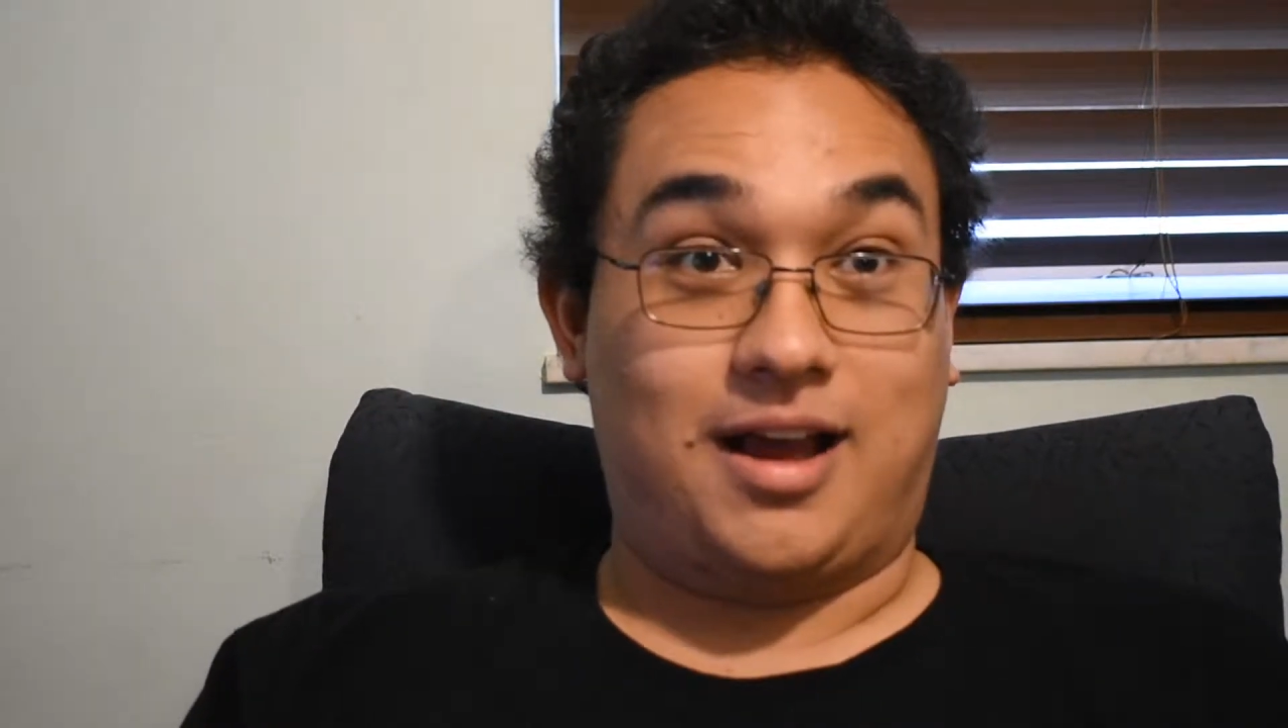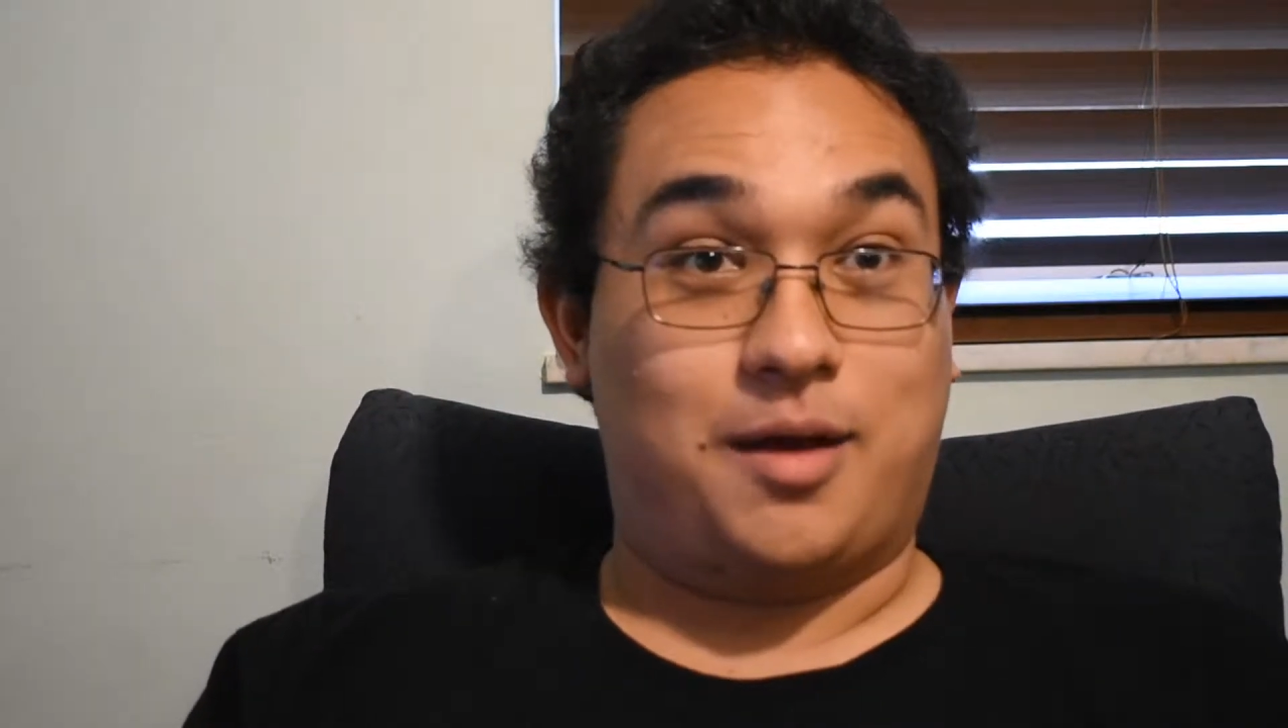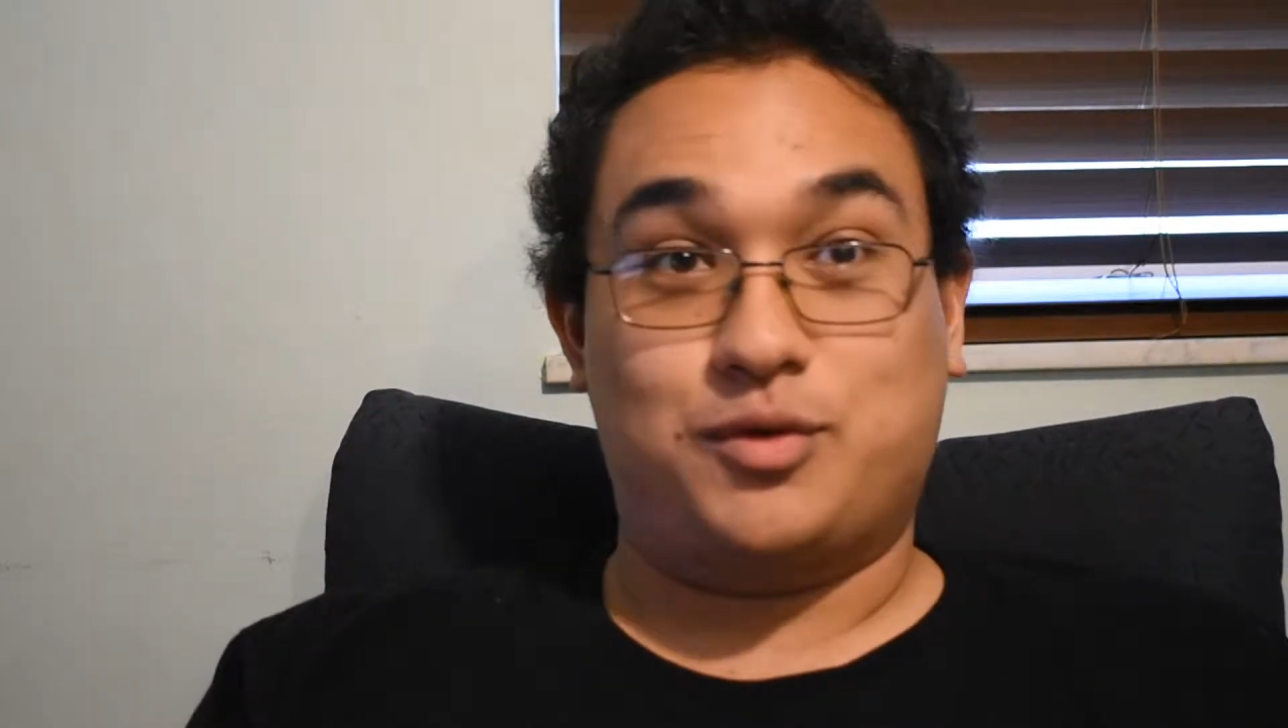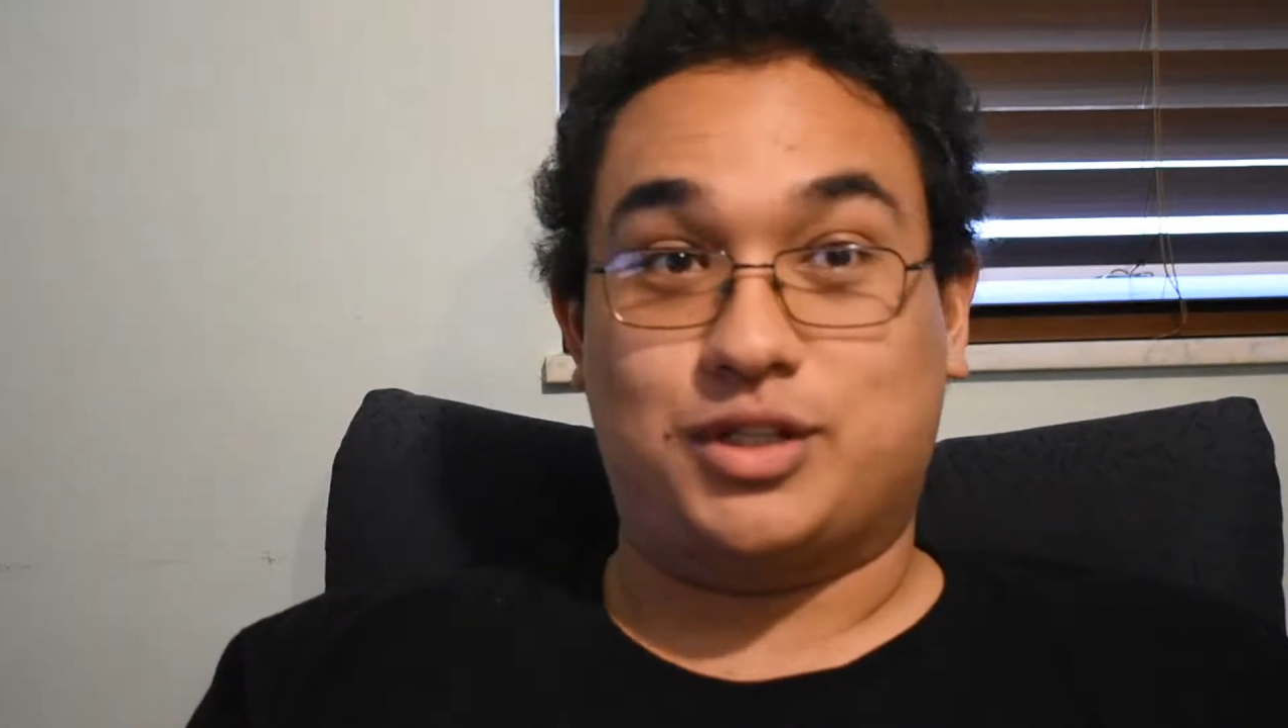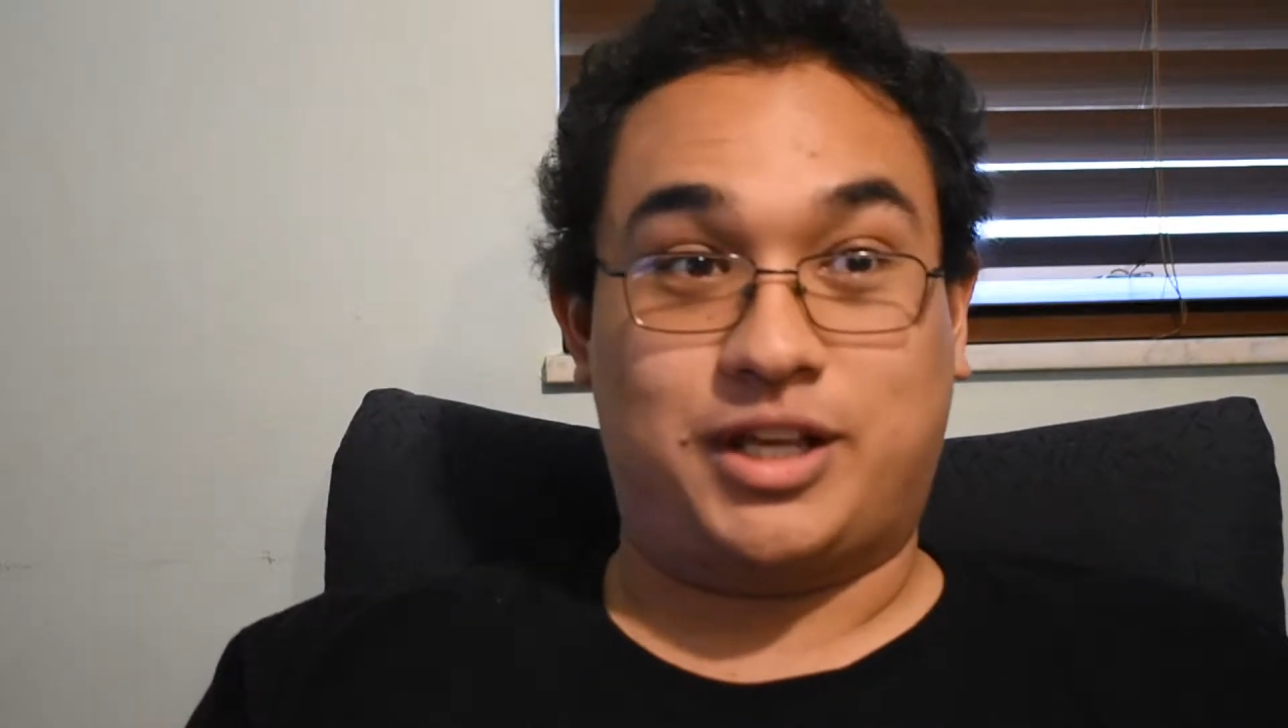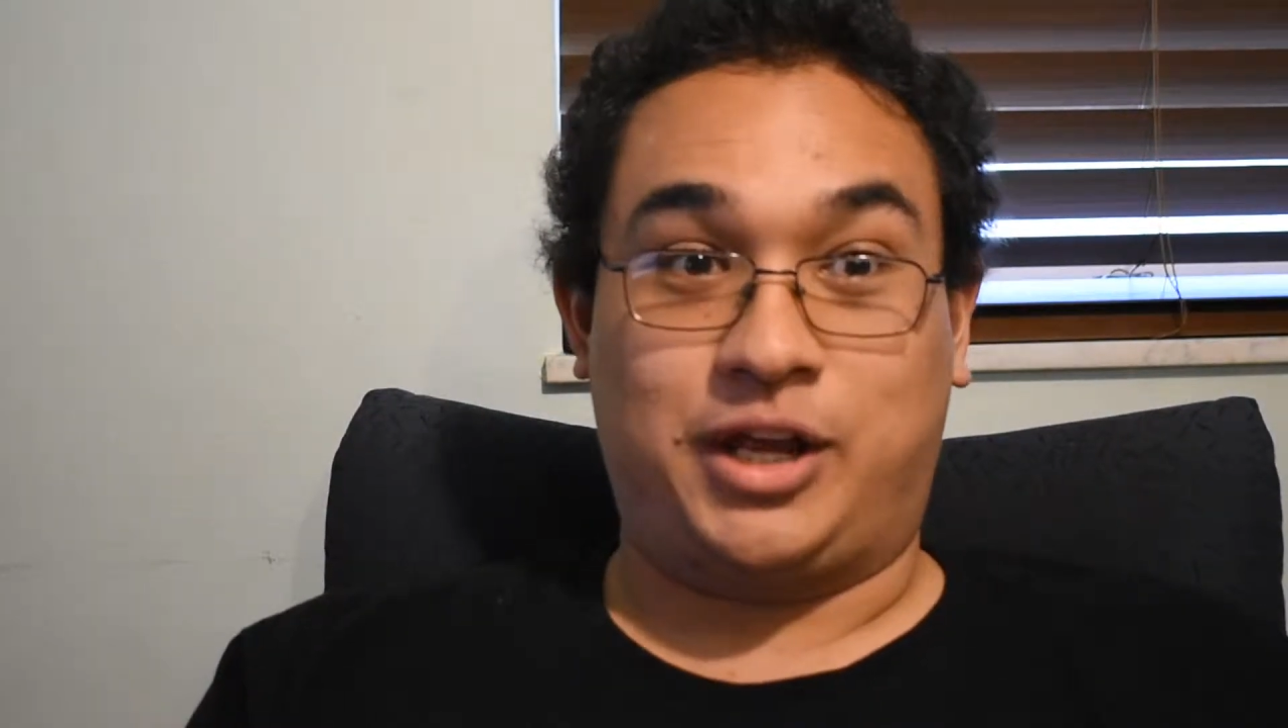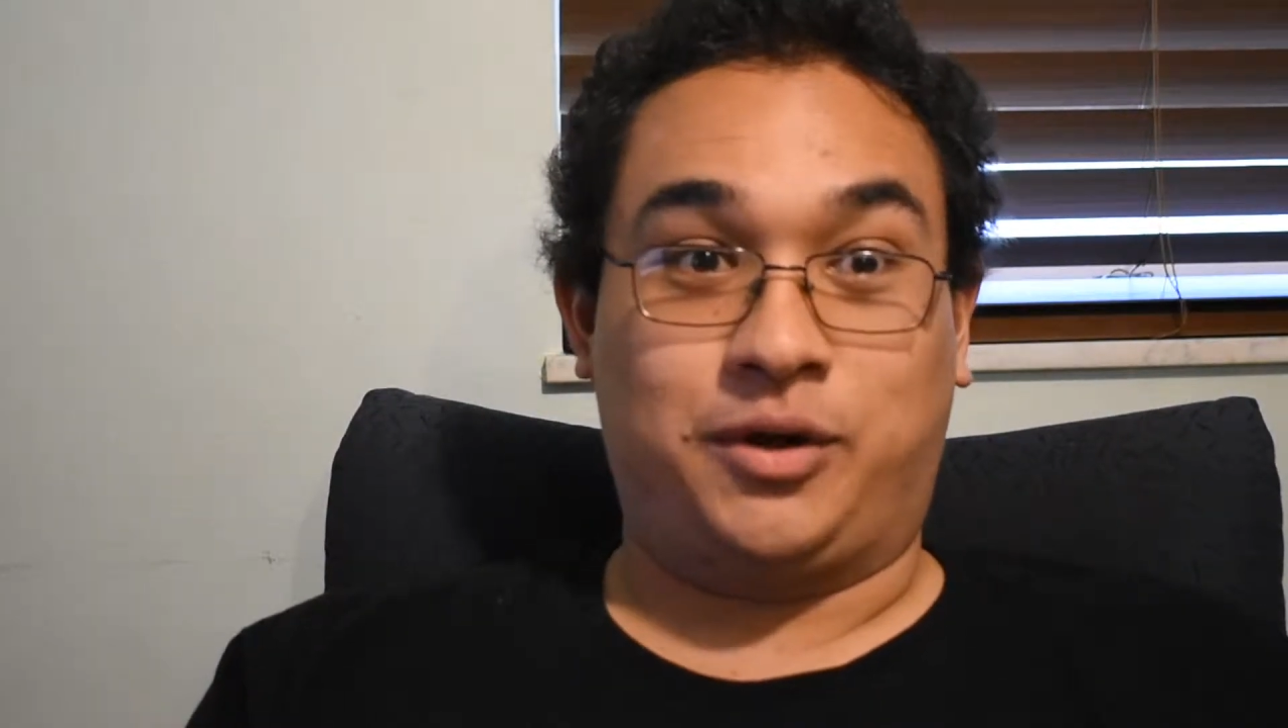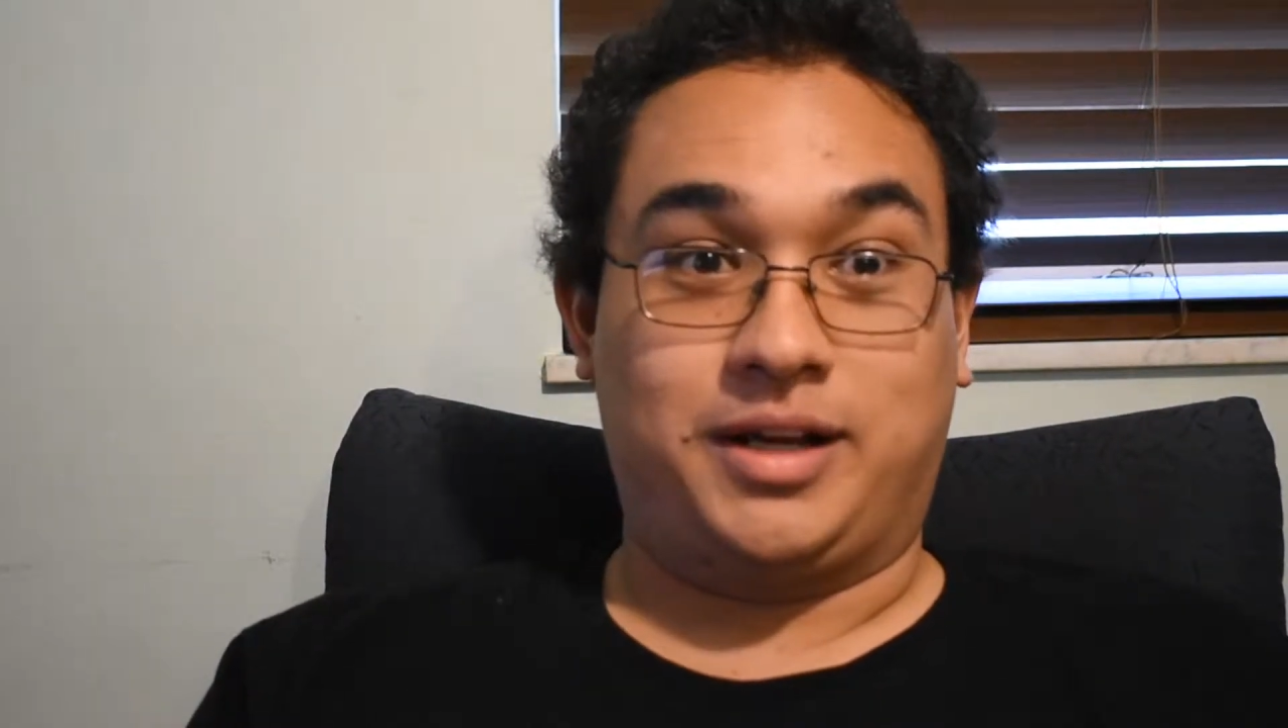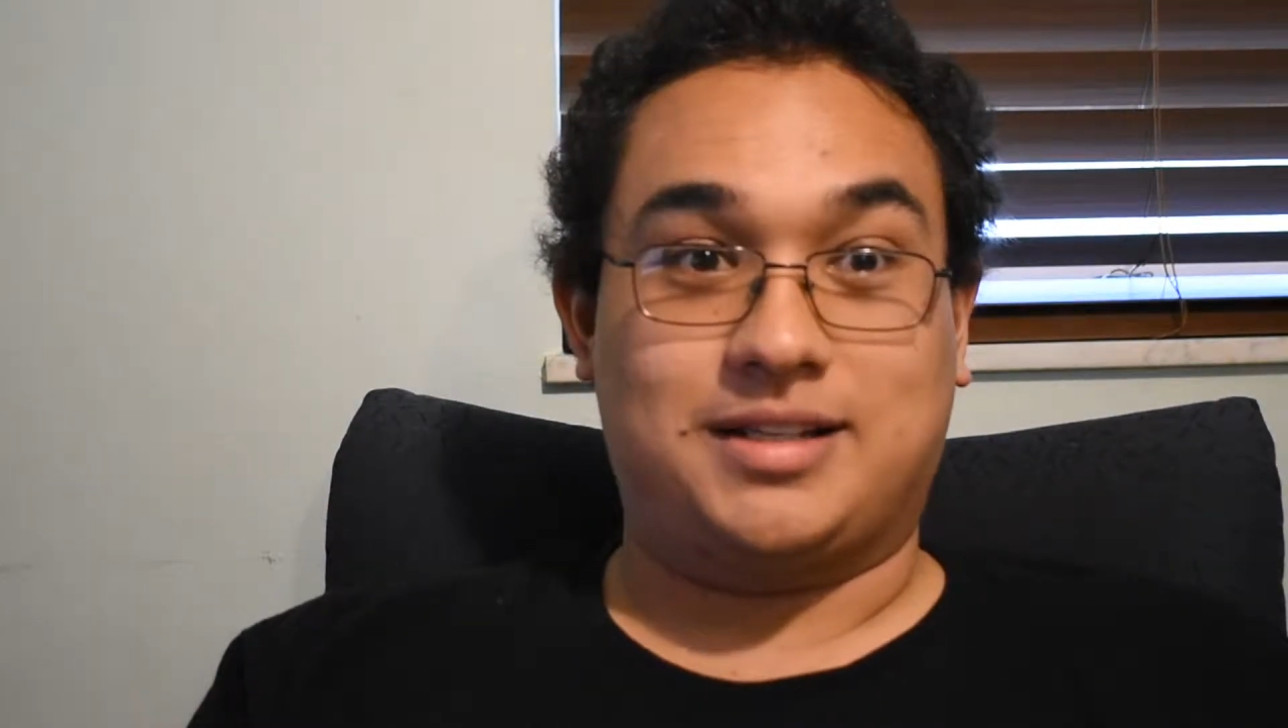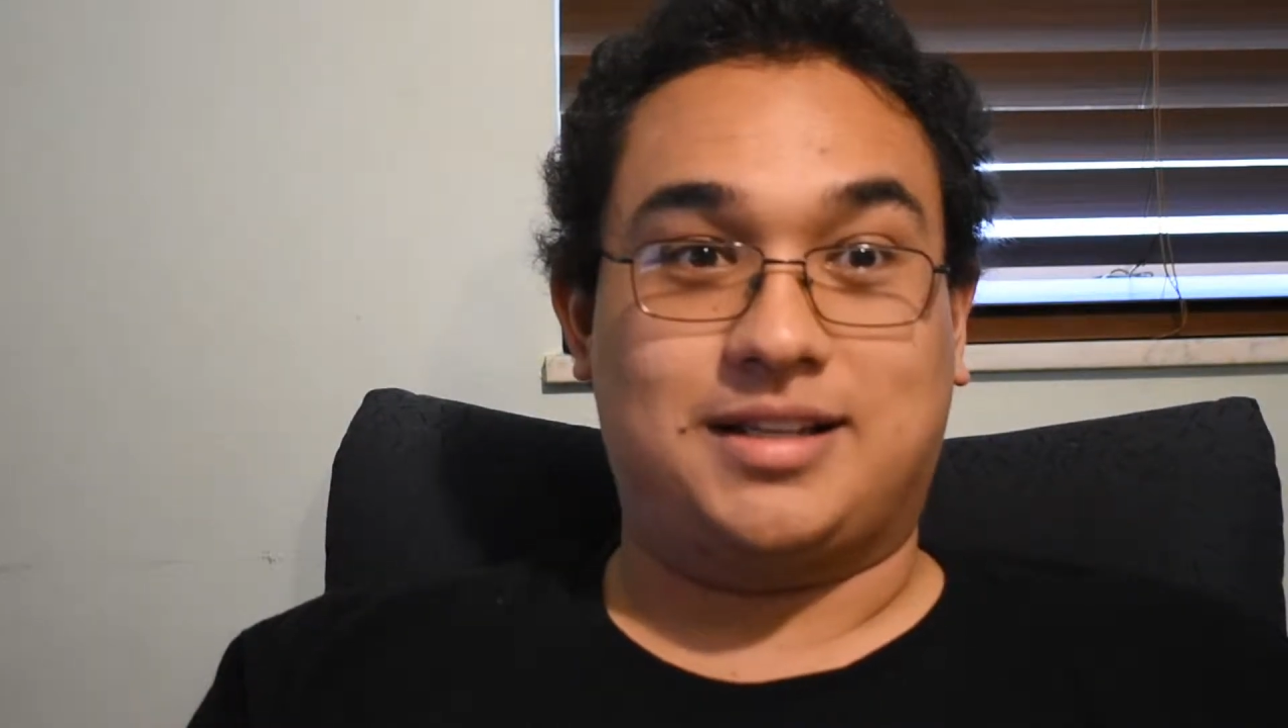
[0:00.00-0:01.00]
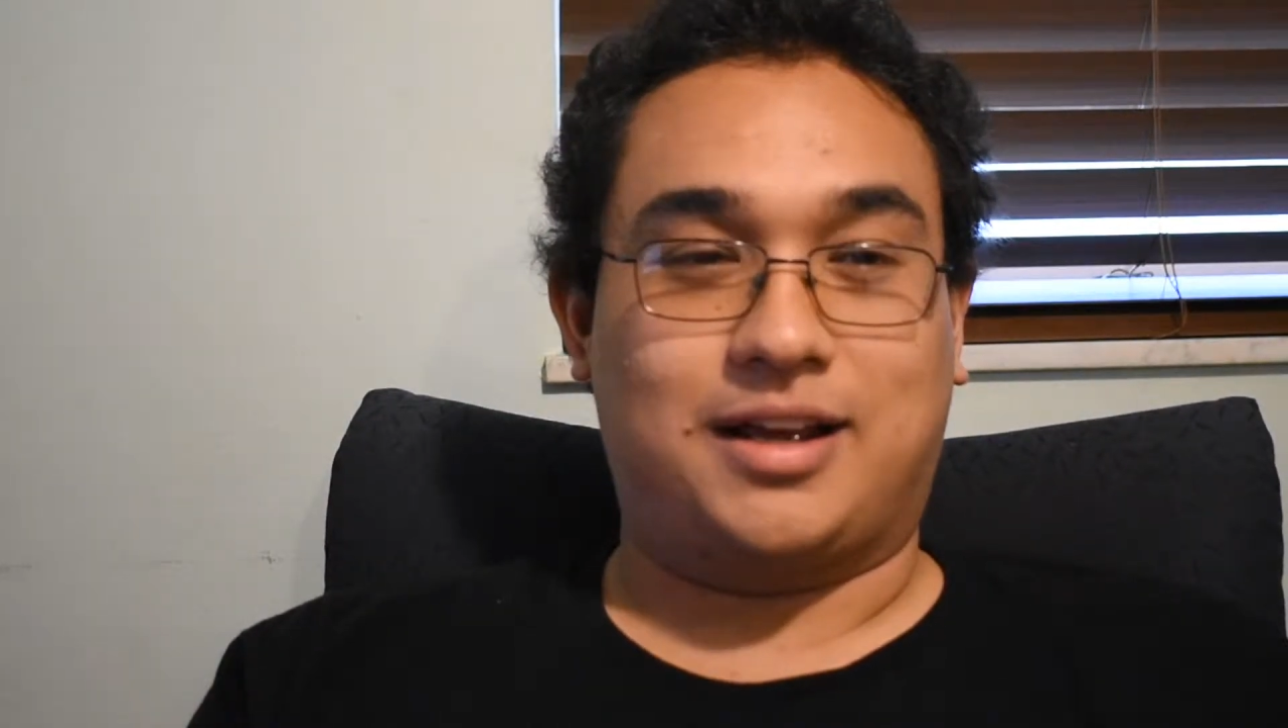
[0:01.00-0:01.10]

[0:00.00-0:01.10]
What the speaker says: I'm just curious,